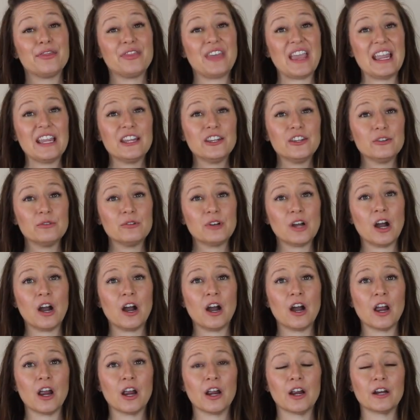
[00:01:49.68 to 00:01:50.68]
thank you
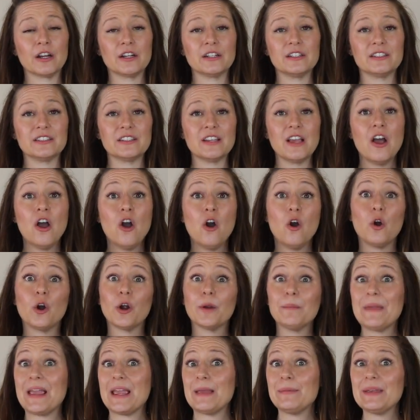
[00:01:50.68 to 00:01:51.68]
cards,
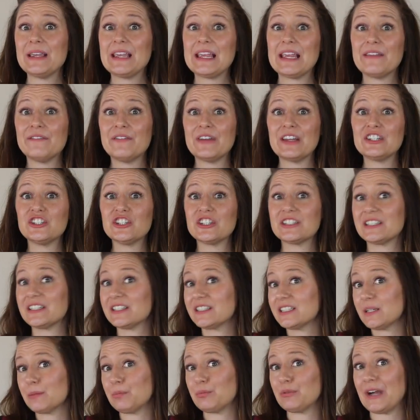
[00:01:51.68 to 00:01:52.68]
or maybe even just a
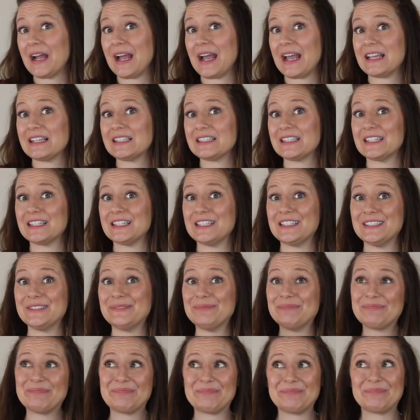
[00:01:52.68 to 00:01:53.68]
surprise
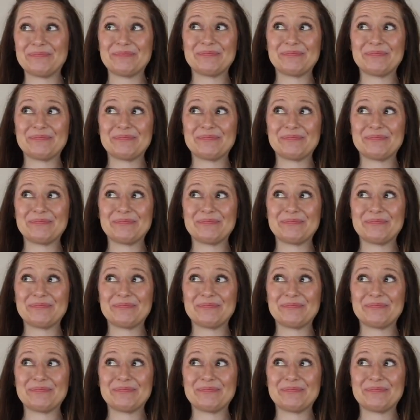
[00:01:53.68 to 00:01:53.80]
little